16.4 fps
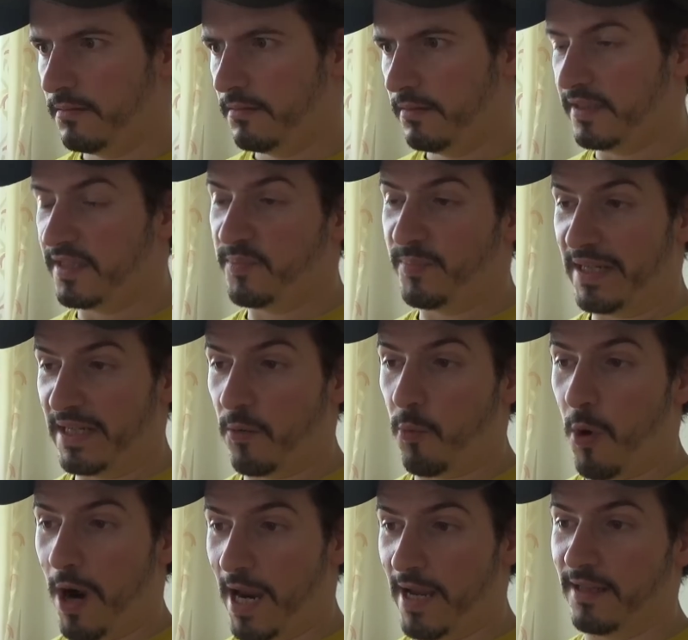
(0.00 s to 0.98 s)
It's been a
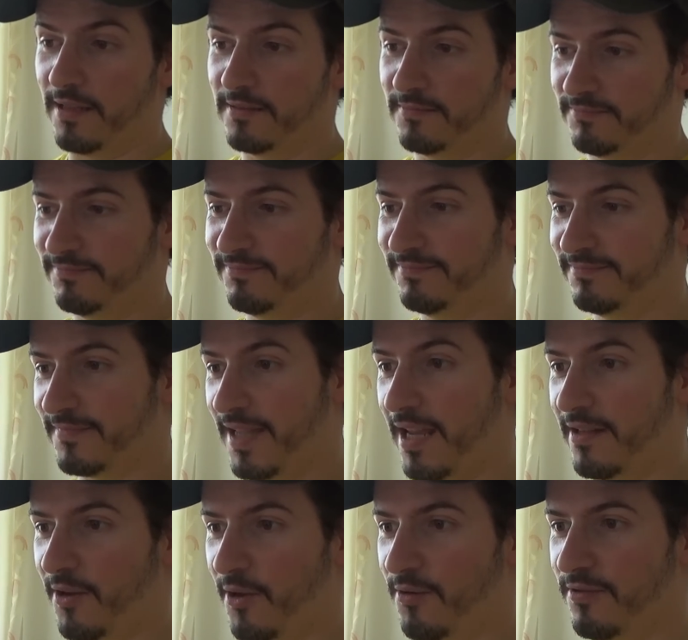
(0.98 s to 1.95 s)
while, I
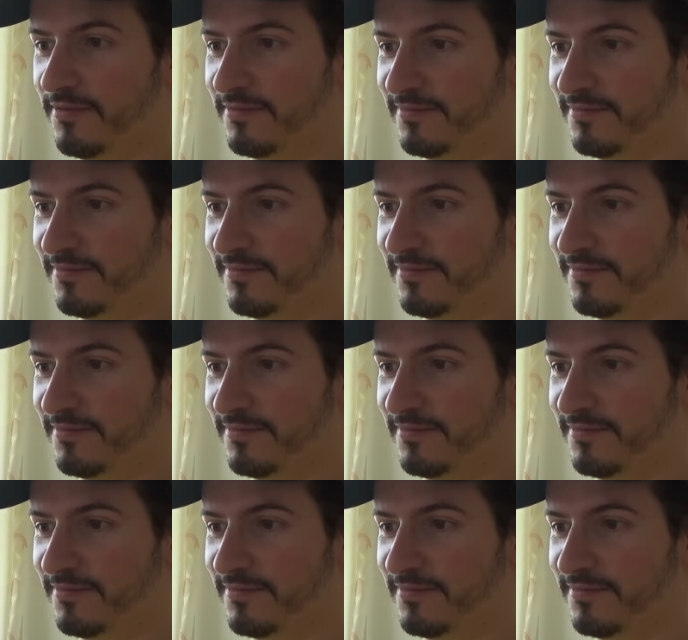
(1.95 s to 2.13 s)
know.